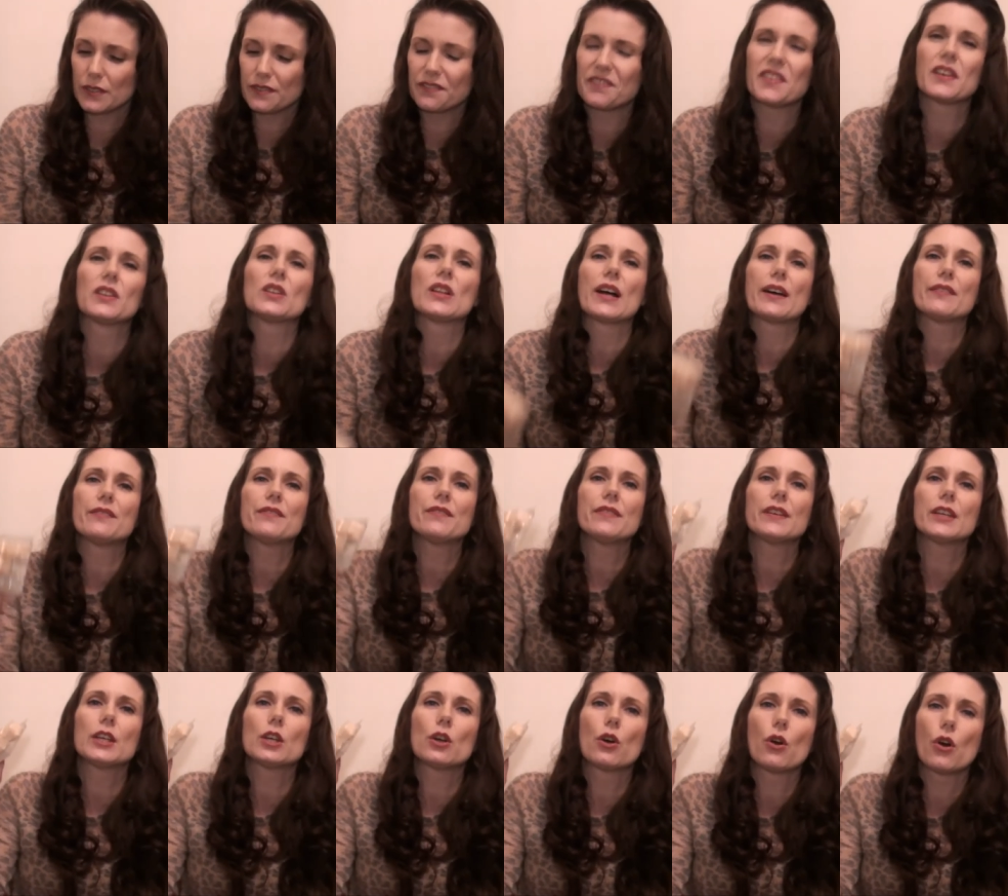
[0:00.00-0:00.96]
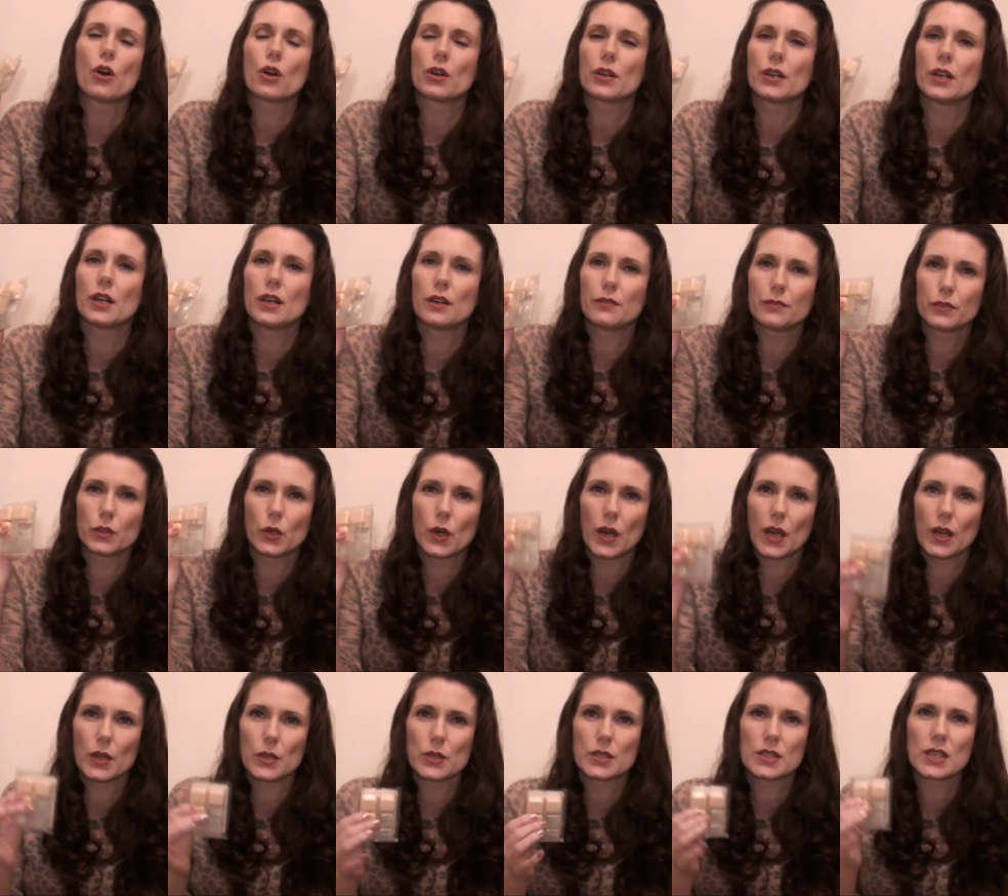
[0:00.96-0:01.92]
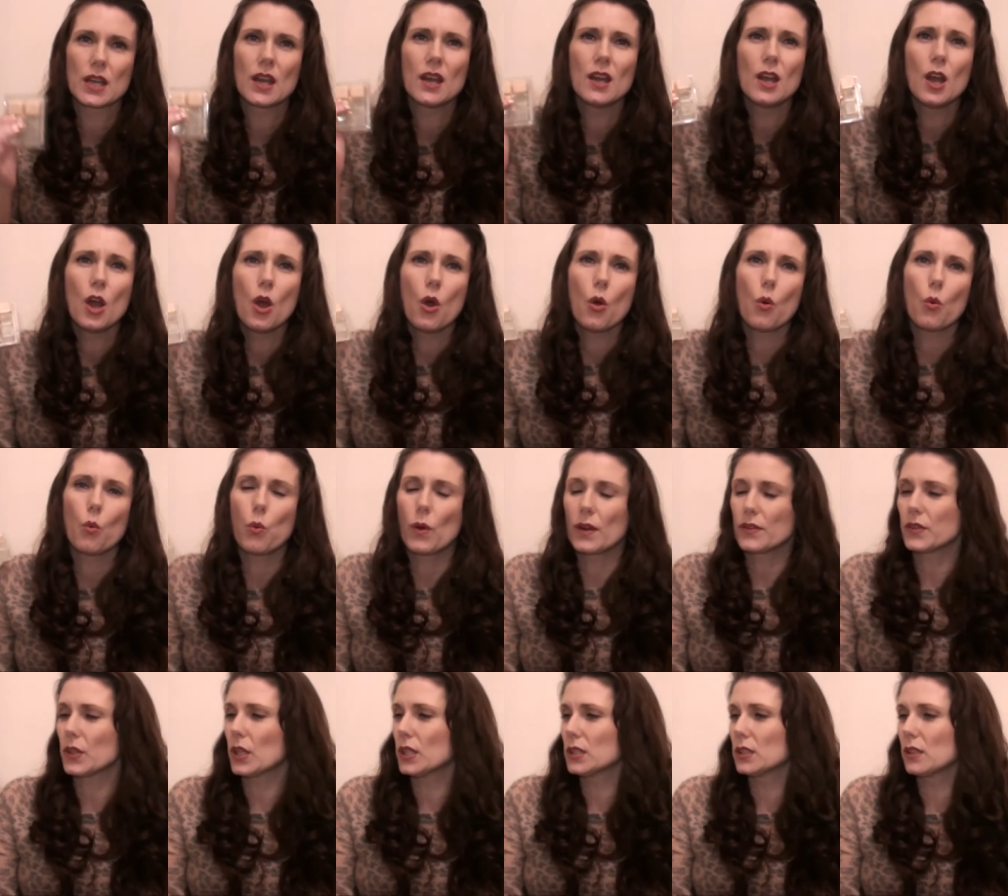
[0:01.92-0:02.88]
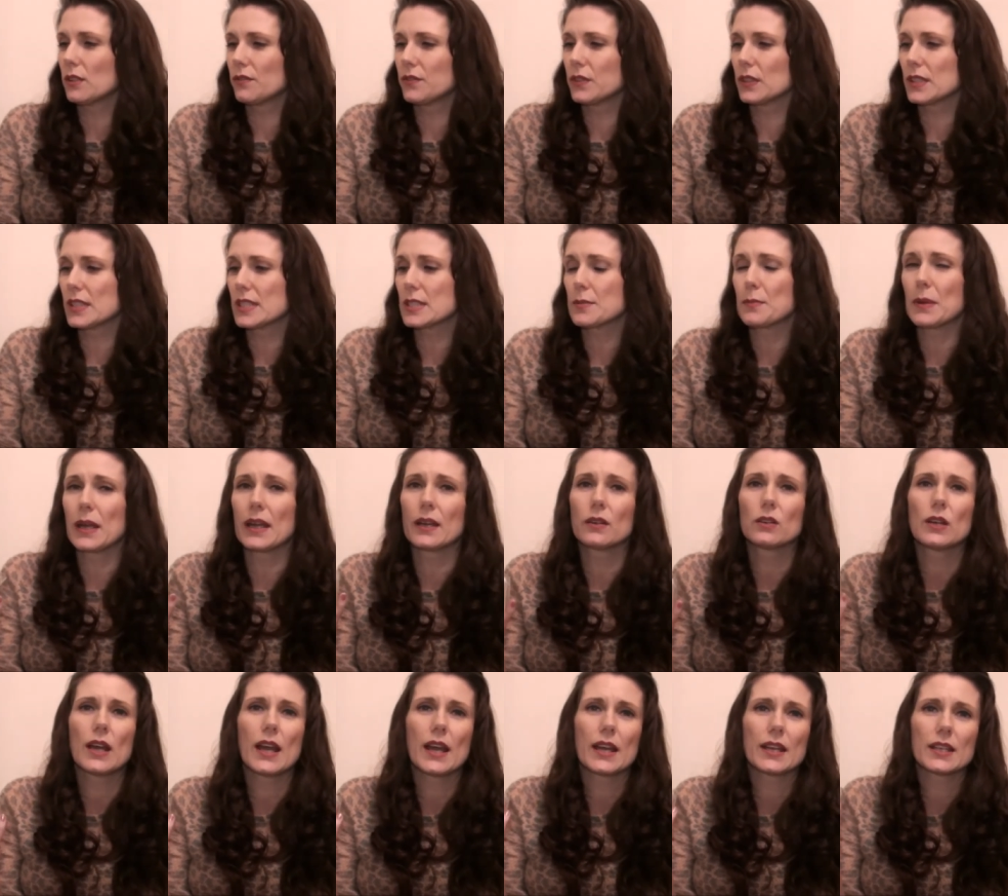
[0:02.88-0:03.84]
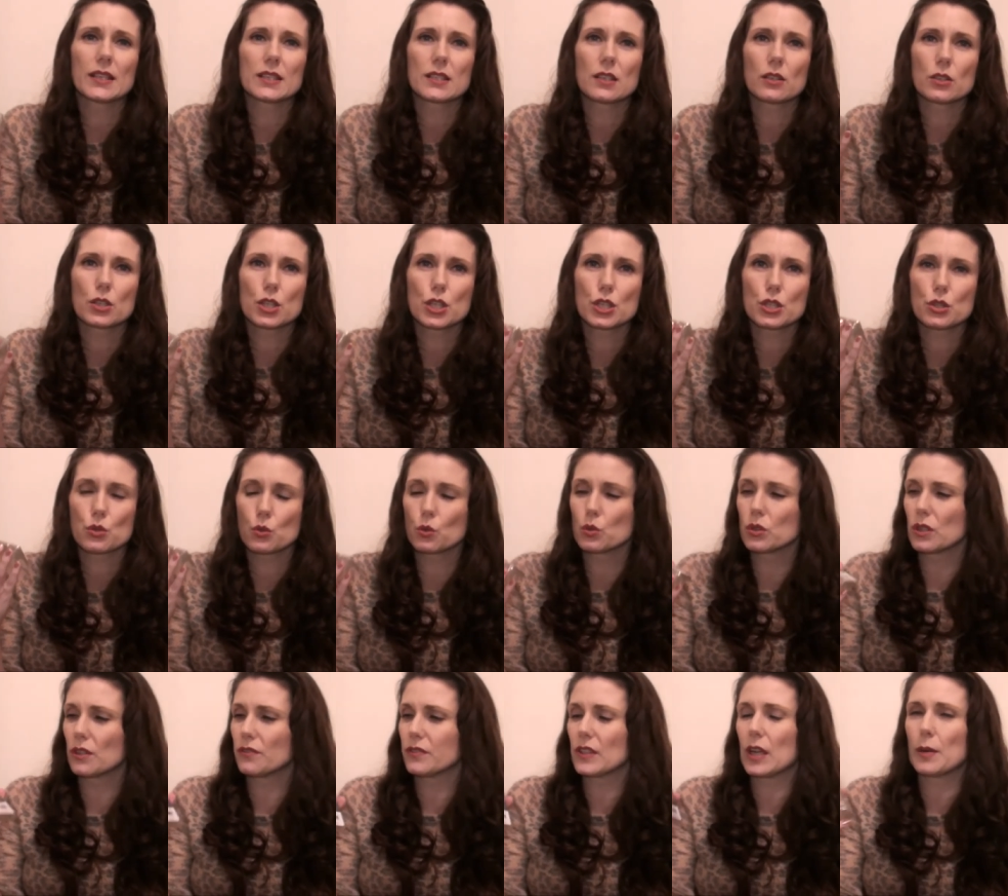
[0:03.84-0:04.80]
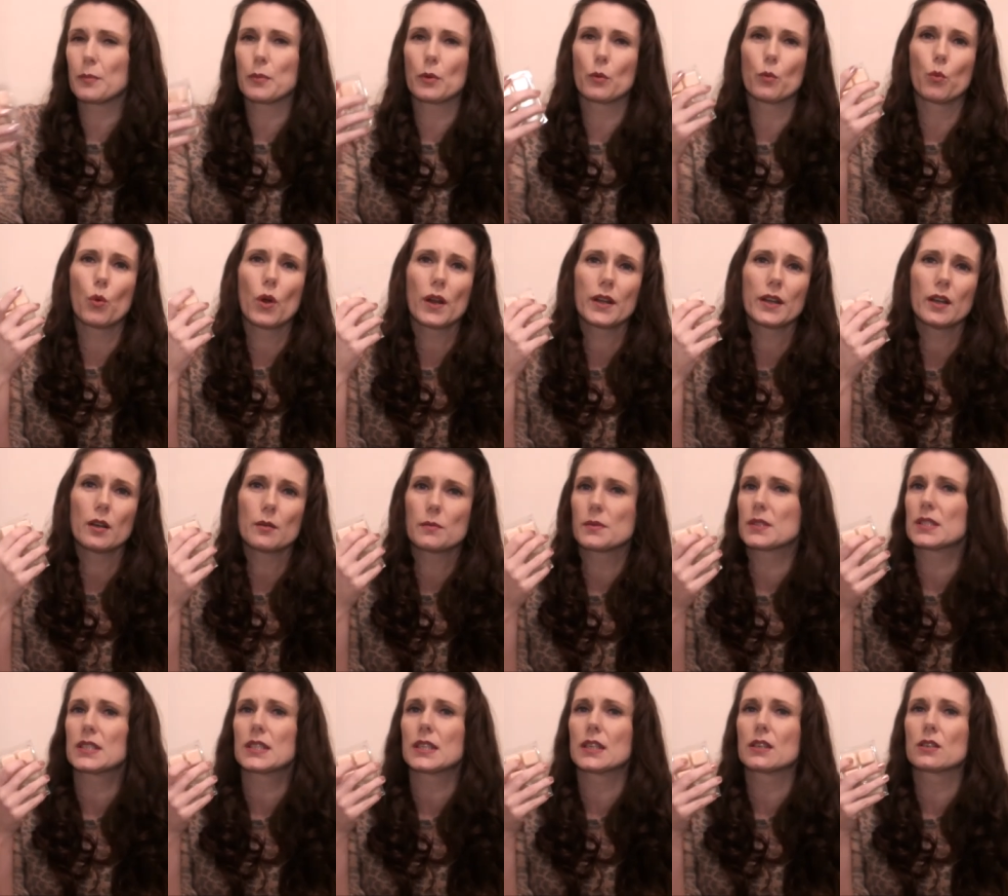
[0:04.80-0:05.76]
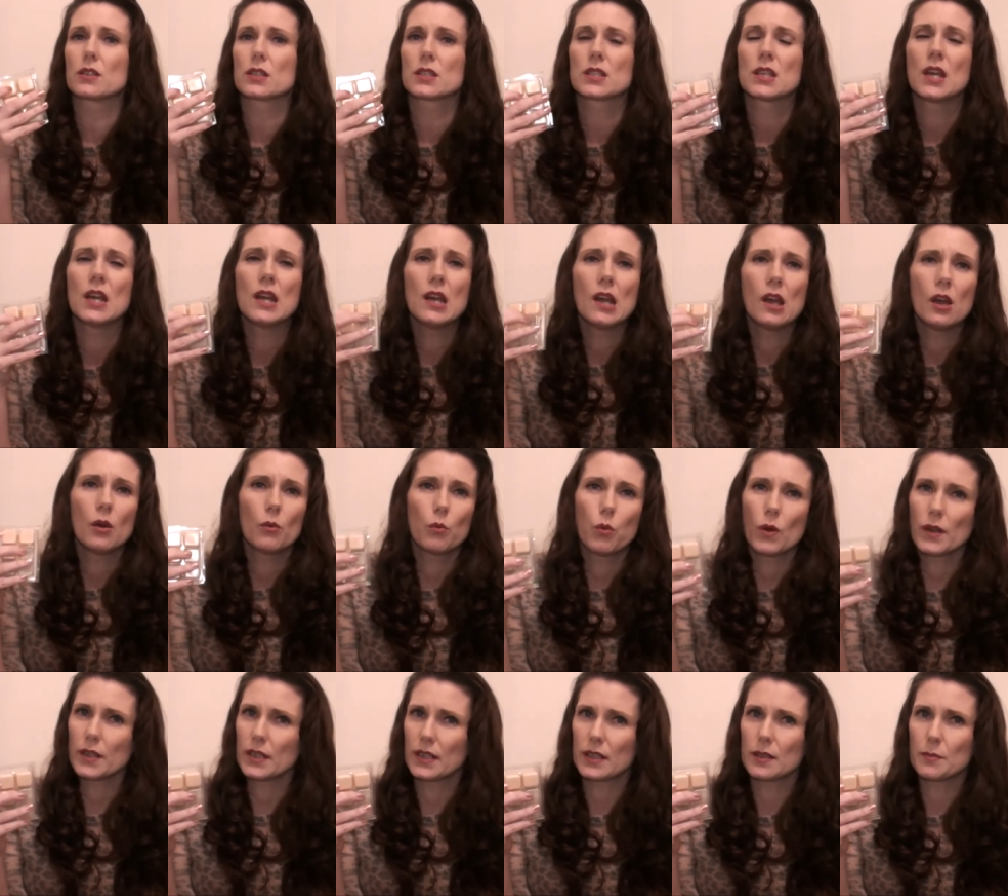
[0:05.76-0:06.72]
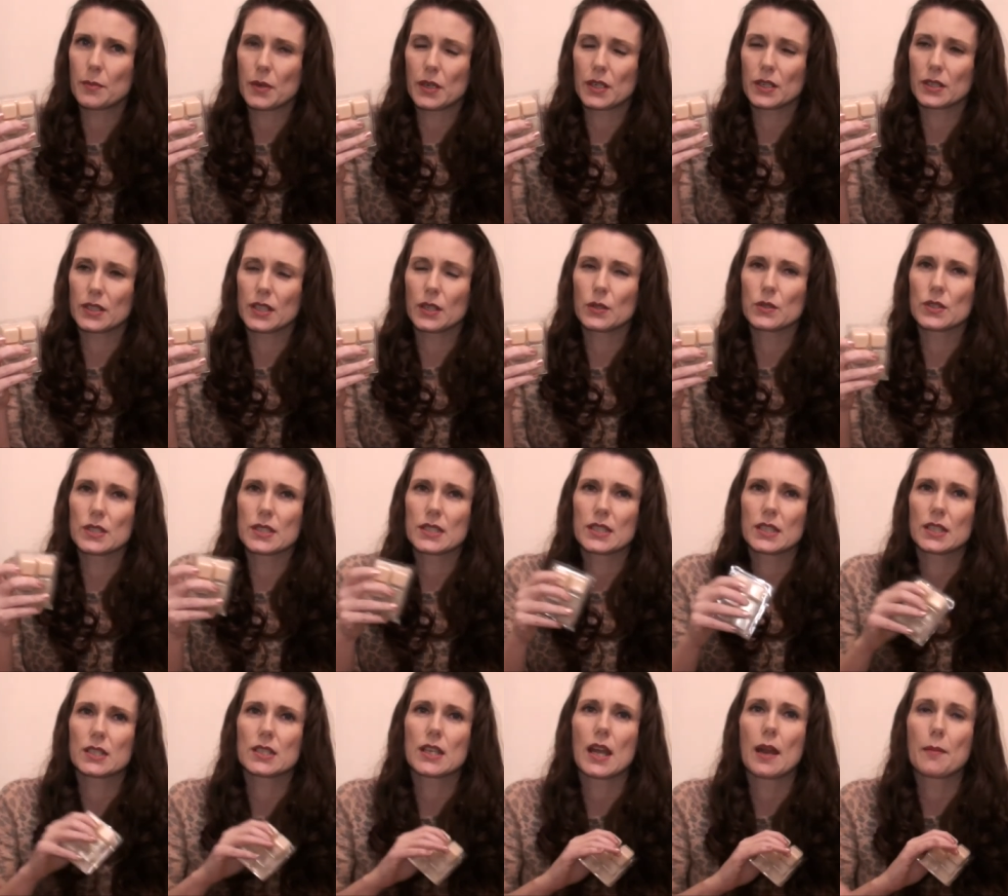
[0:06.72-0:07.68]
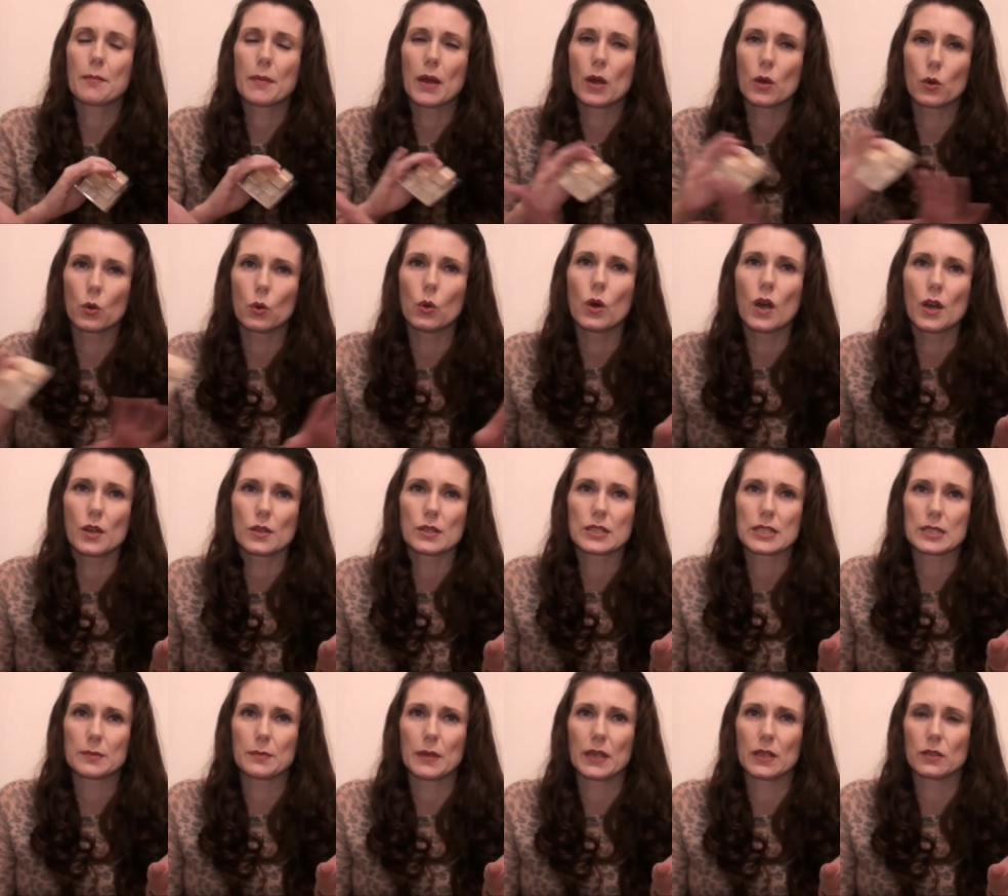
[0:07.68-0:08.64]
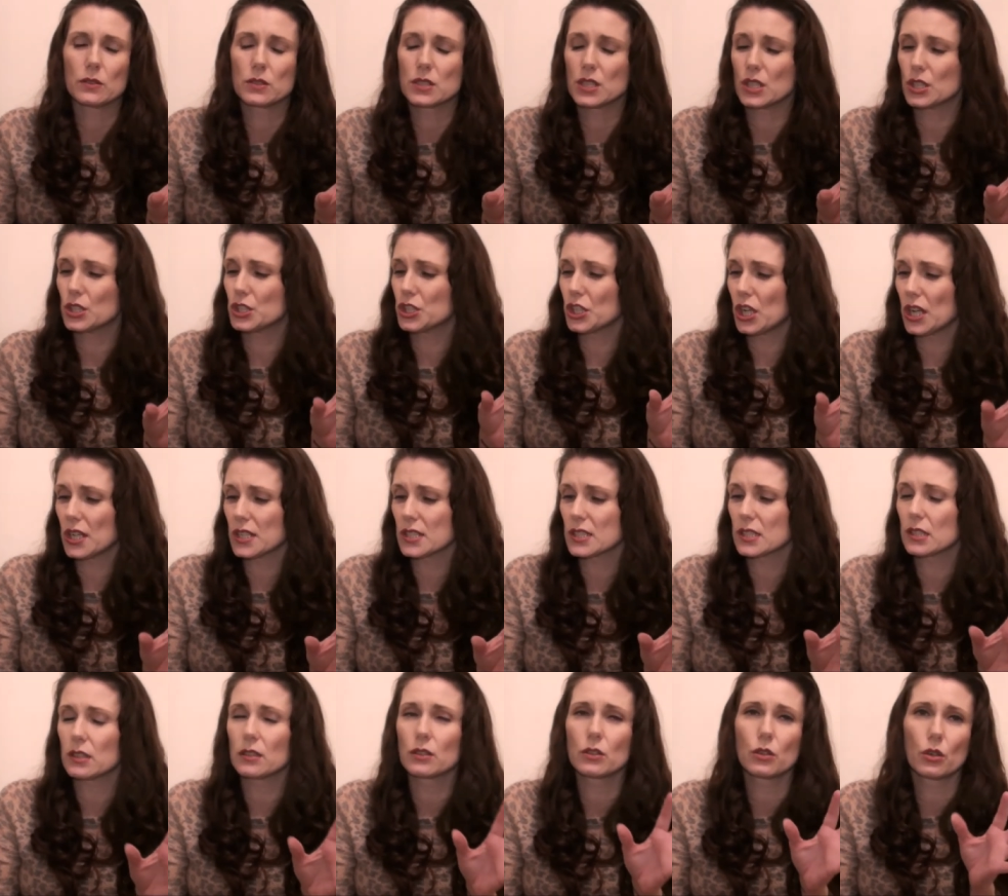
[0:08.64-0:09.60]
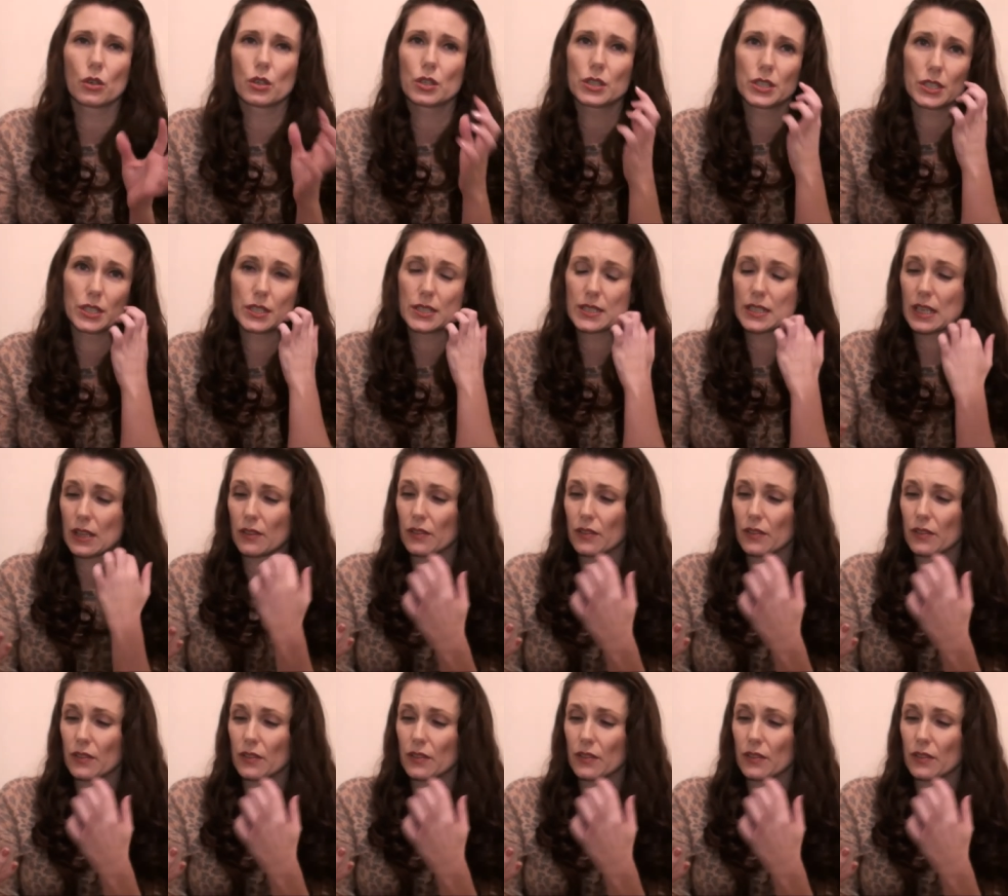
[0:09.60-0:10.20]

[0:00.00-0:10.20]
fill every corner of your house with a lovely smell. It is so lovely. I put one up the stairs, one in the burner down the stairs and my whole house smells just gorgeous.